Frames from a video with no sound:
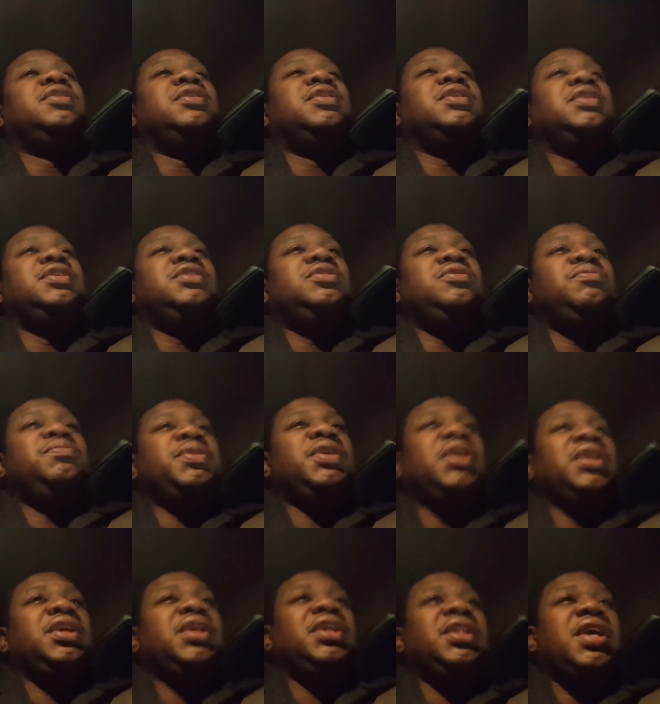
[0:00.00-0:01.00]
into
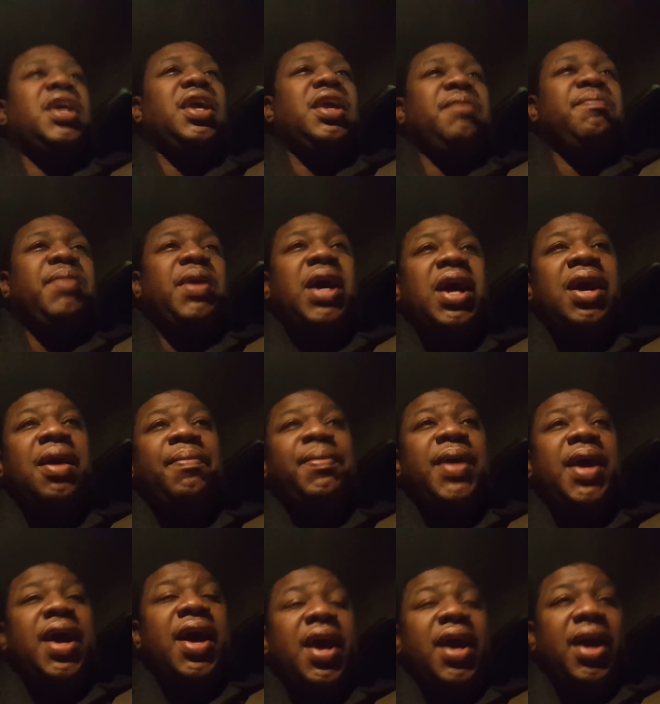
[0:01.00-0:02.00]
being a pop
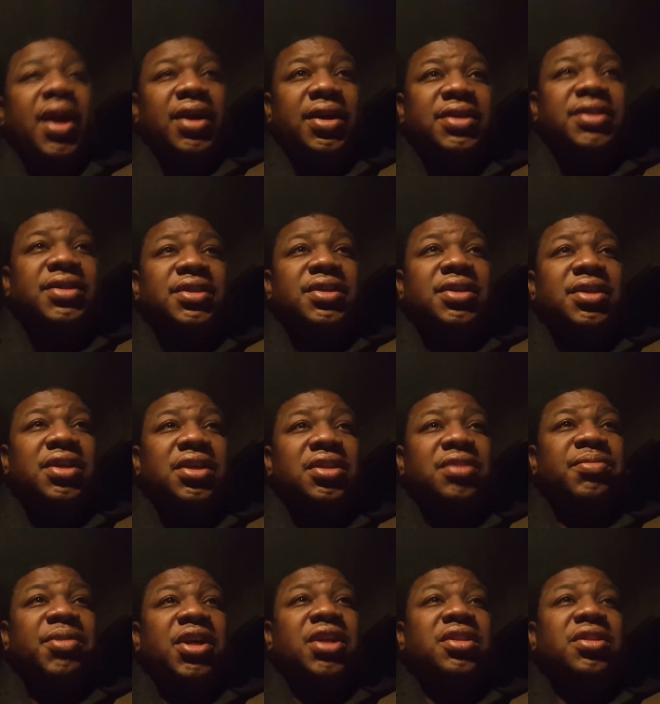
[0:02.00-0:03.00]
act
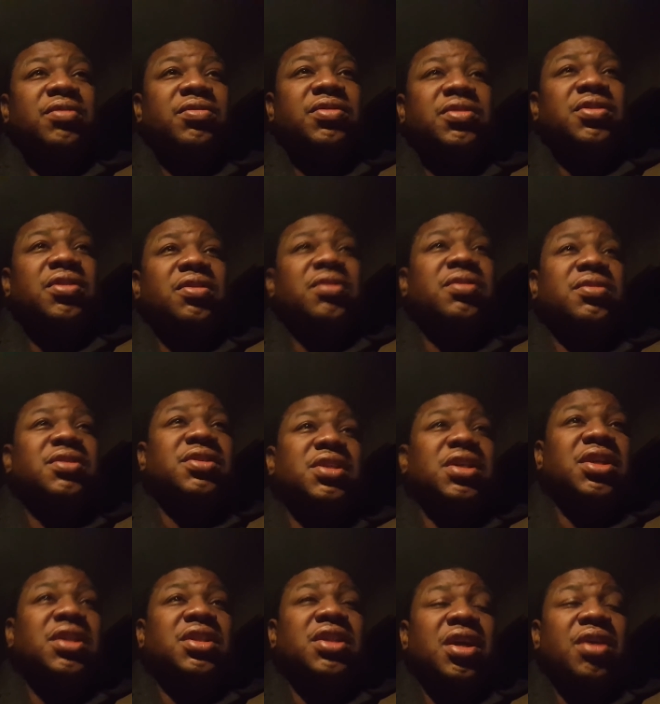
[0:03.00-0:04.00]
and make the songs
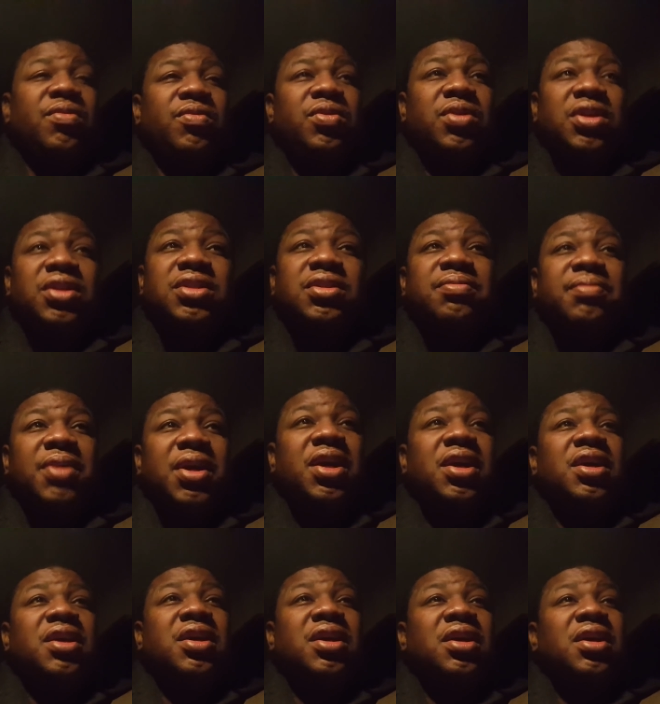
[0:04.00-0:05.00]
that they wanted to
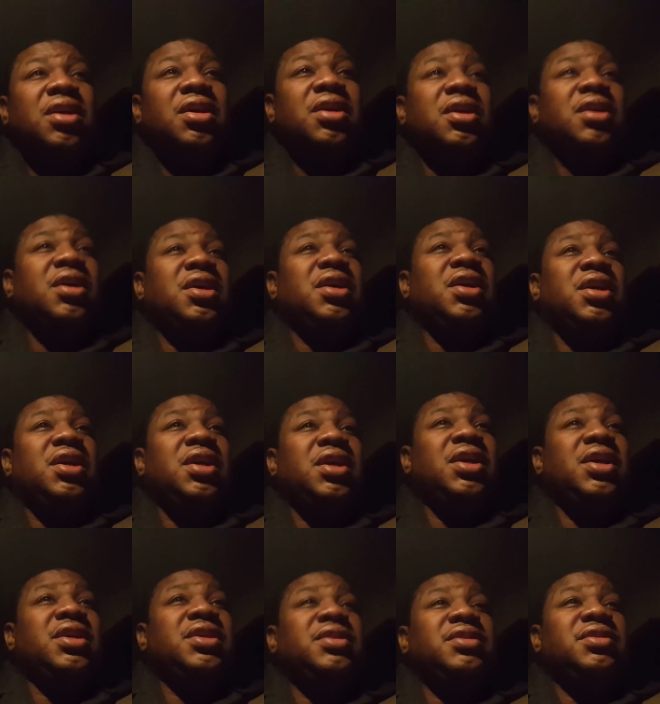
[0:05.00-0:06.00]
make.
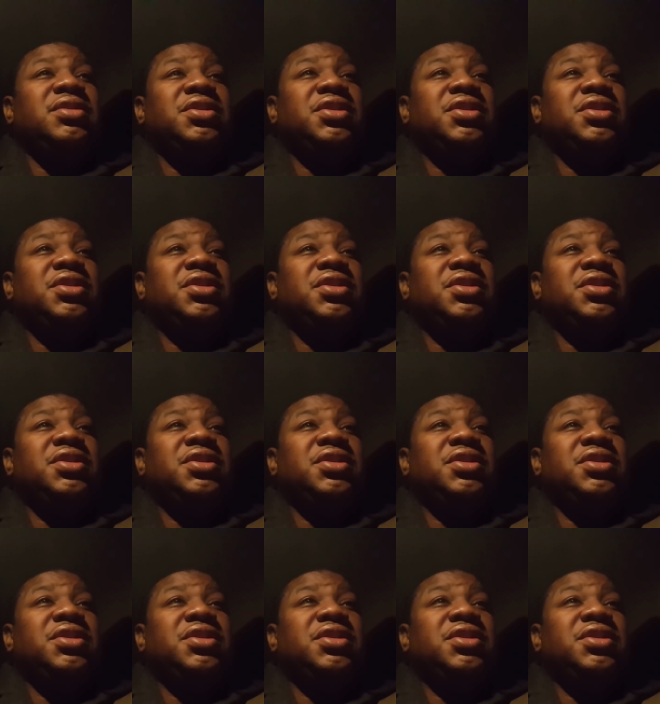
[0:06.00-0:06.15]
And